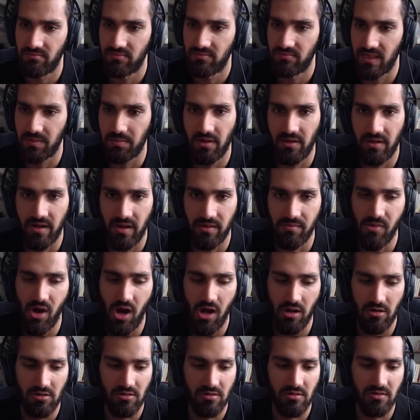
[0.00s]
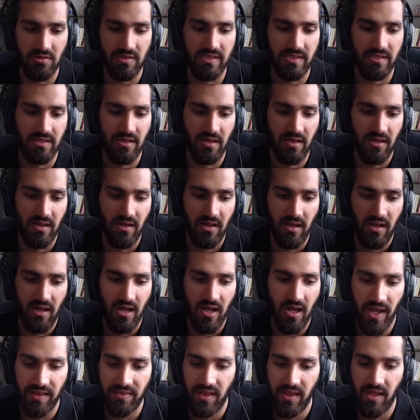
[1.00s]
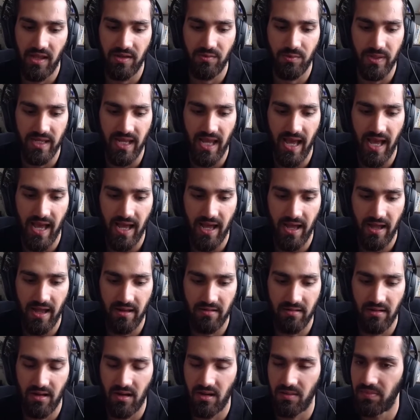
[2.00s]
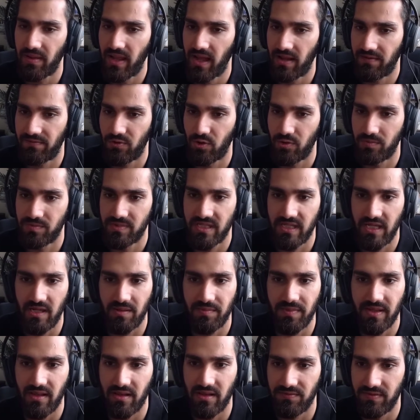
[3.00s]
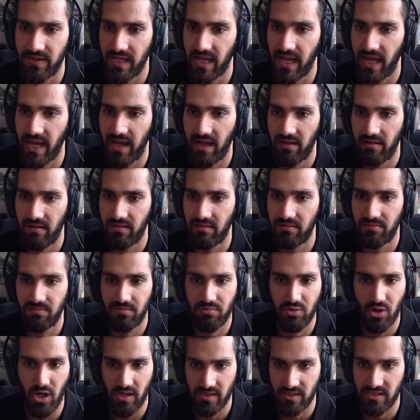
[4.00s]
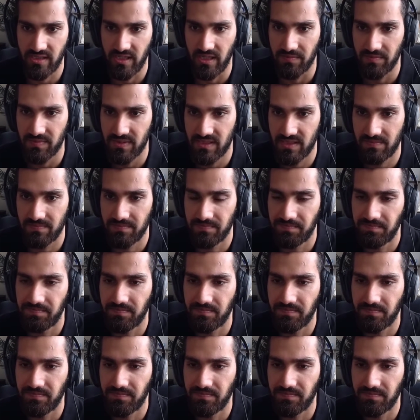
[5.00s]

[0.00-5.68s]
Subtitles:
deep learning models. And then we had a platform team, and then we had product teams.